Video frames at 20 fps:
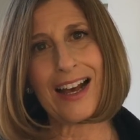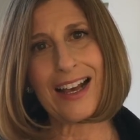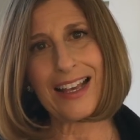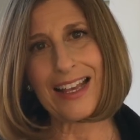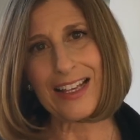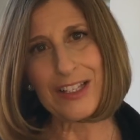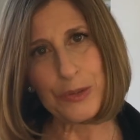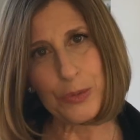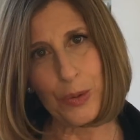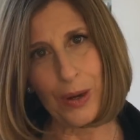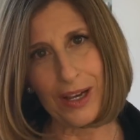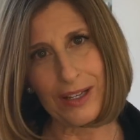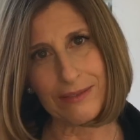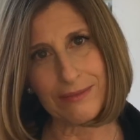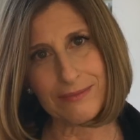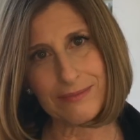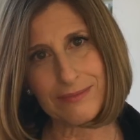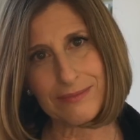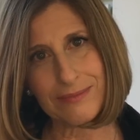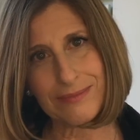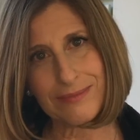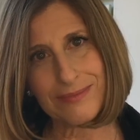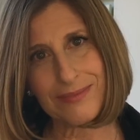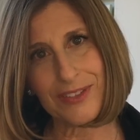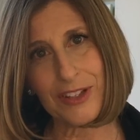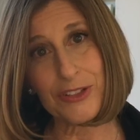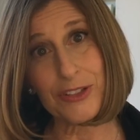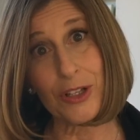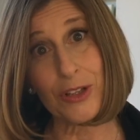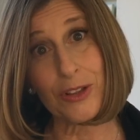Guess what?
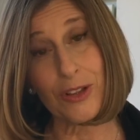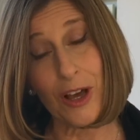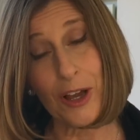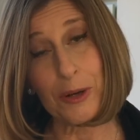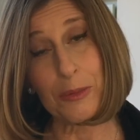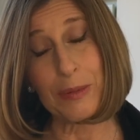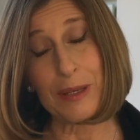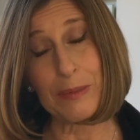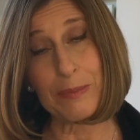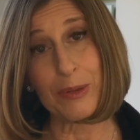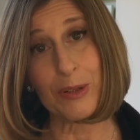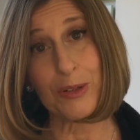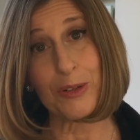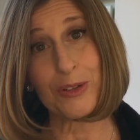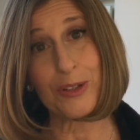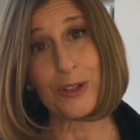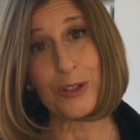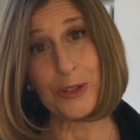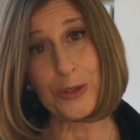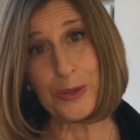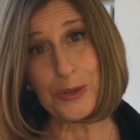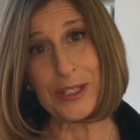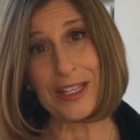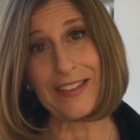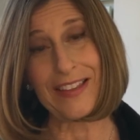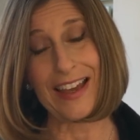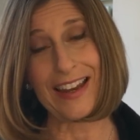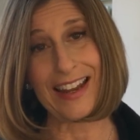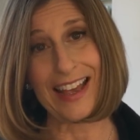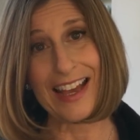There's a lot of people using
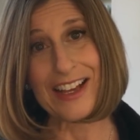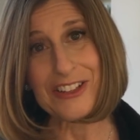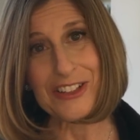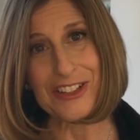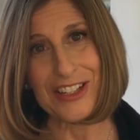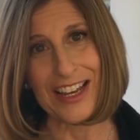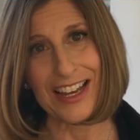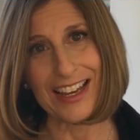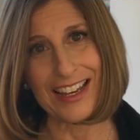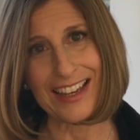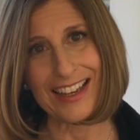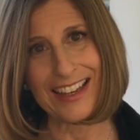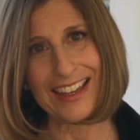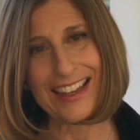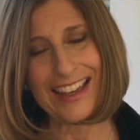that hashtag.